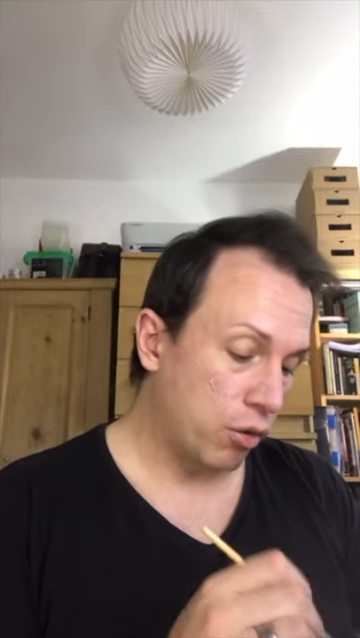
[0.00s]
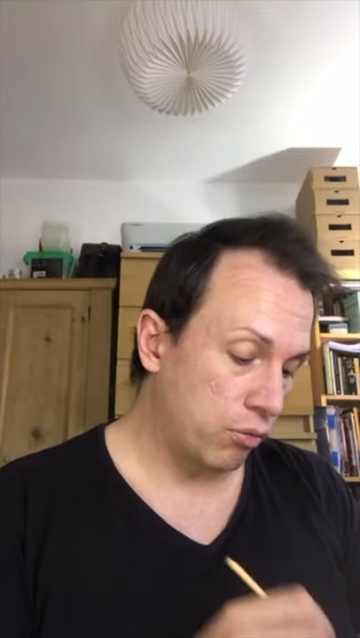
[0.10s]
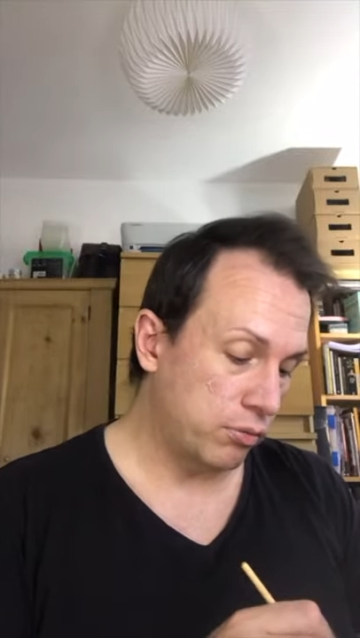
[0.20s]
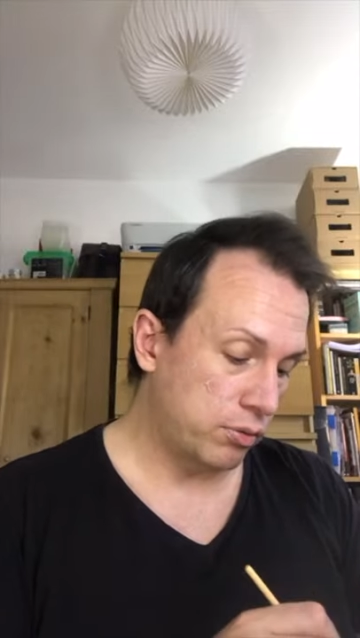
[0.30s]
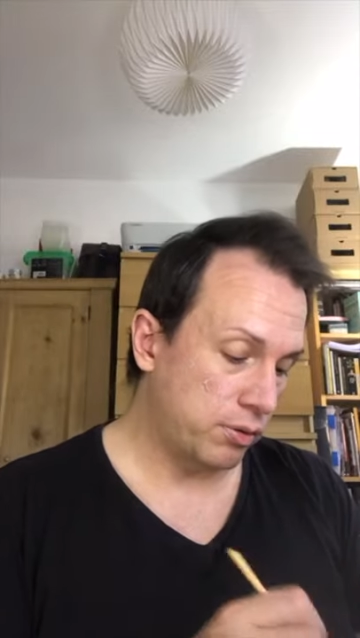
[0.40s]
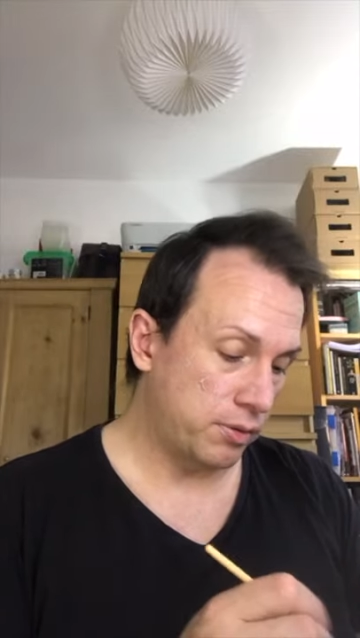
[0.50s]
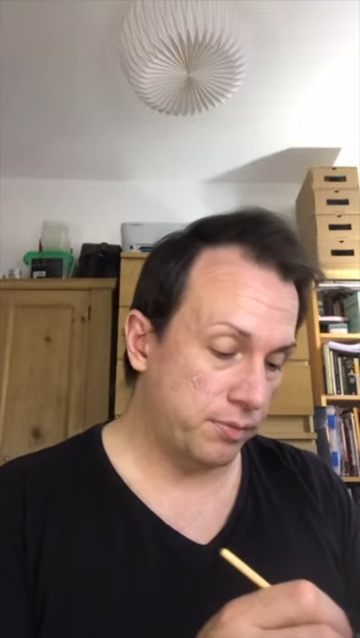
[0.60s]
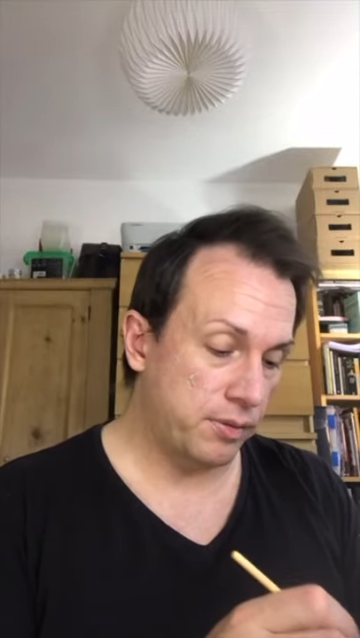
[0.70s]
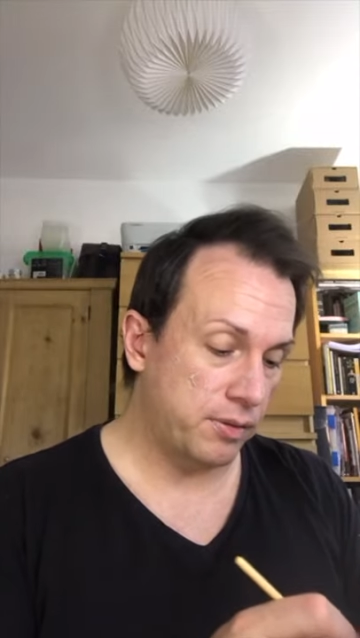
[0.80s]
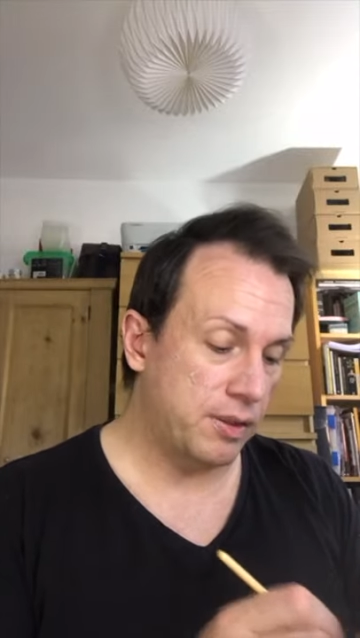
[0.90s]
So
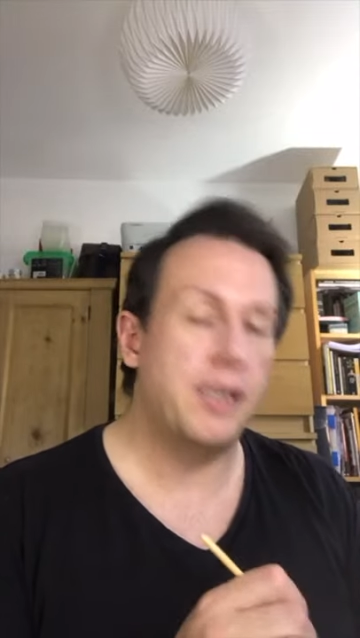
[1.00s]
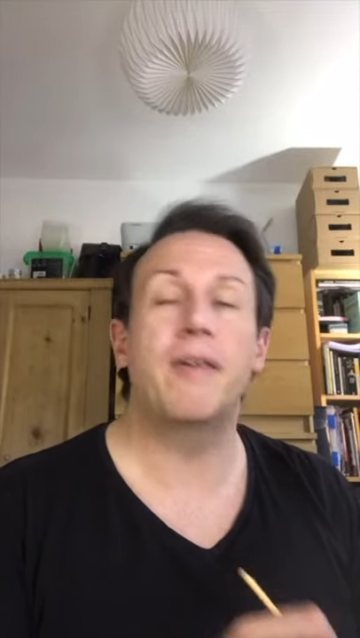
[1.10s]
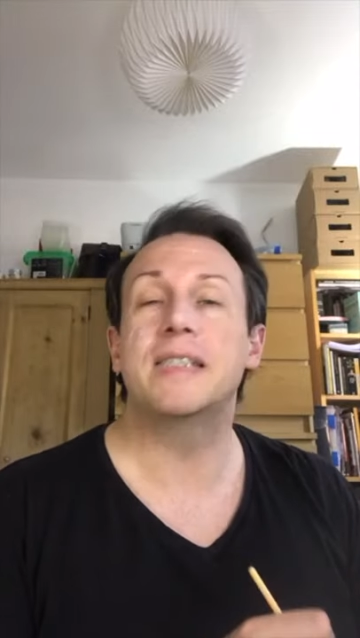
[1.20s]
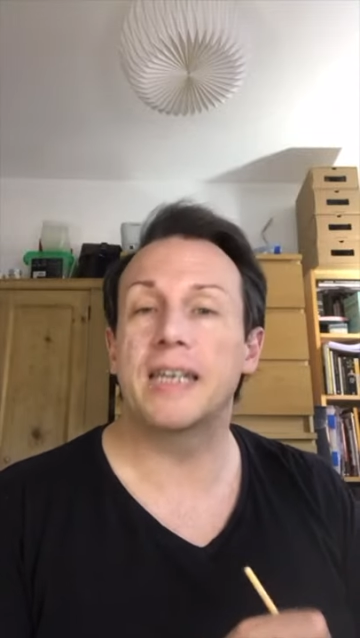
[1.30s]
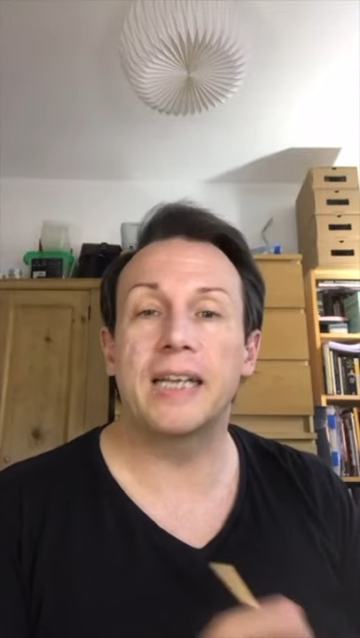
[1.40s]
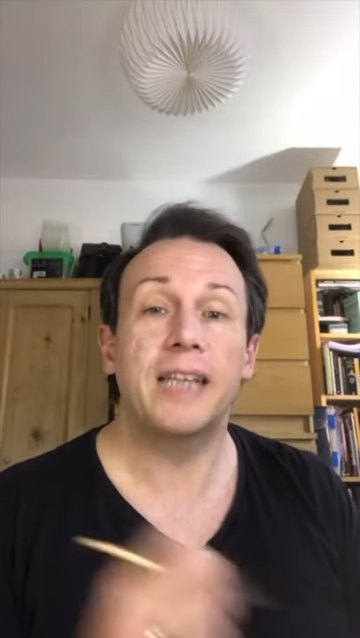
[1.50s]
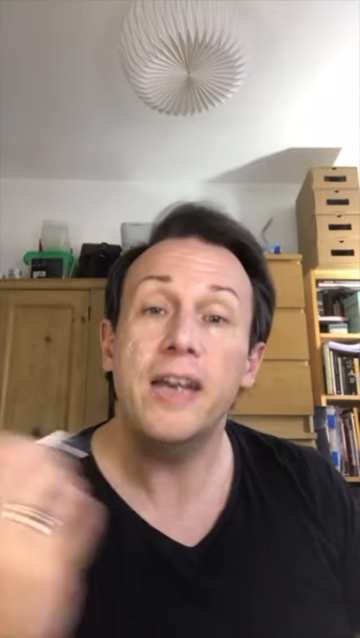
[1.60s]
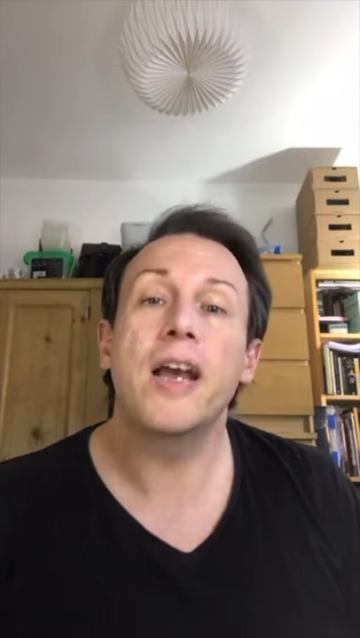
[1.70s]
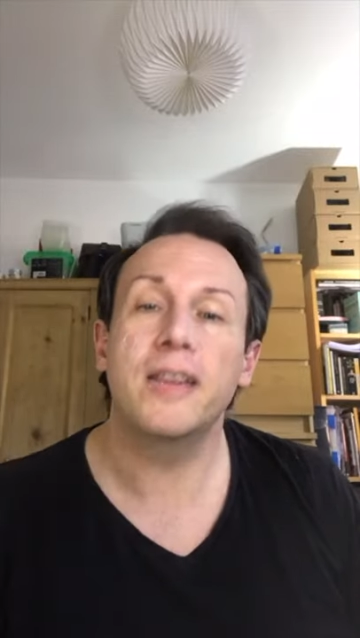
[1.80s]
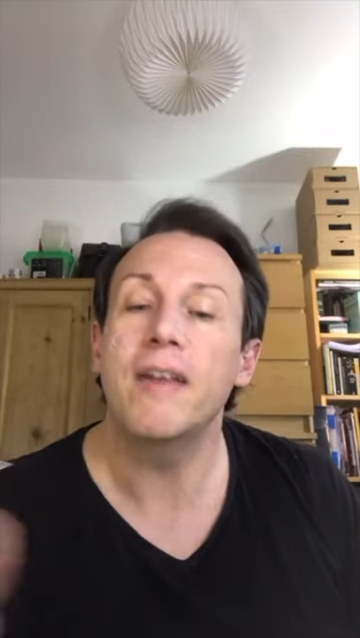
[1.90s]
there is an